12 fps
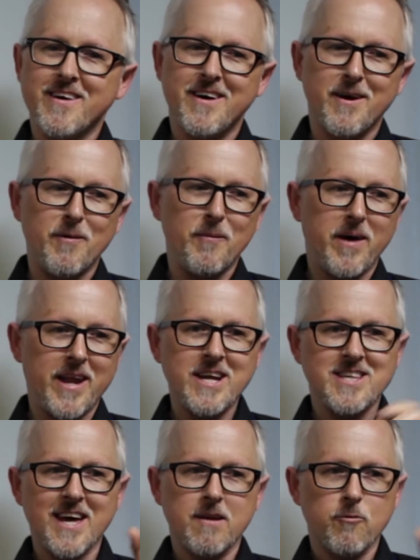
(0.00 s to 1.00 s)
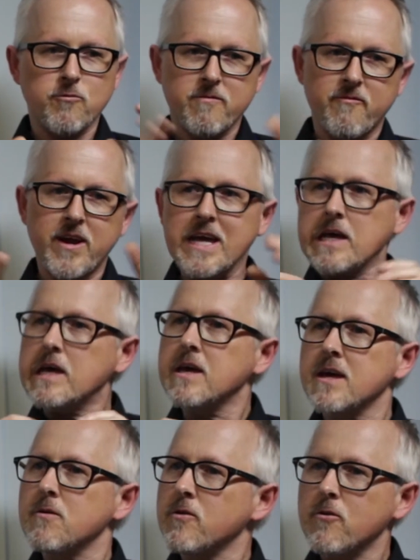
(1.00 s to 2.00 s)
And I just kind of was very
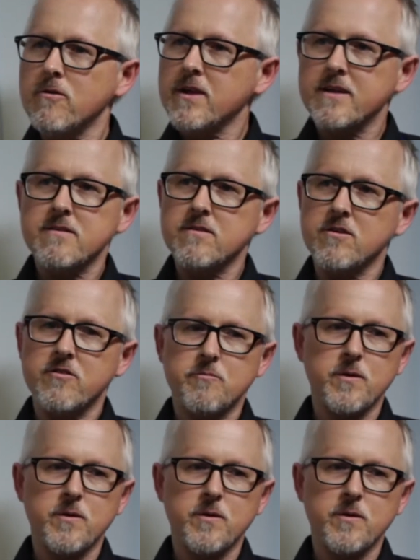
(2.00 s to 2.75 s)
geeky with all that stuff,